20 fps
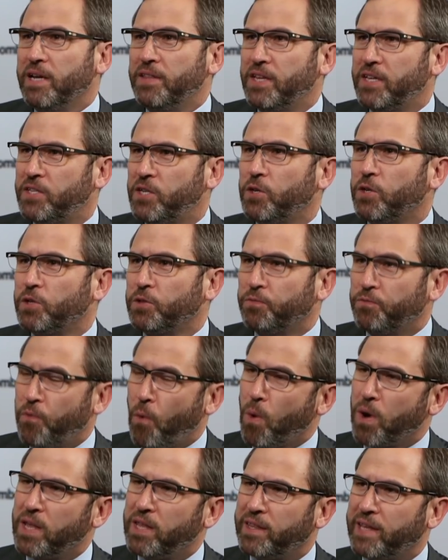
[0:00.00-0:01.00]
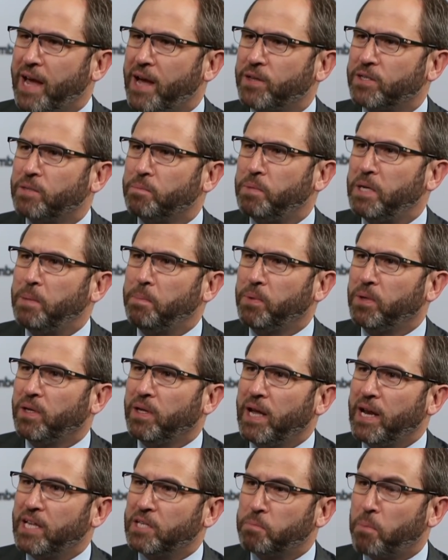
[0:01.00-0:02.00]
And this year there's 40,000 people.
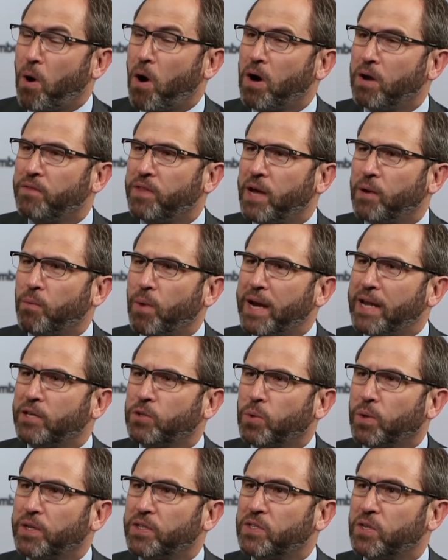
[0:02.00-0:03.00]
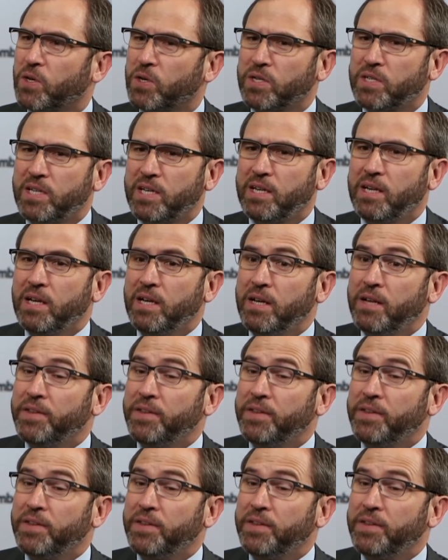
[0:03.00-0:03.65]
And it's part of that regulatory certainty.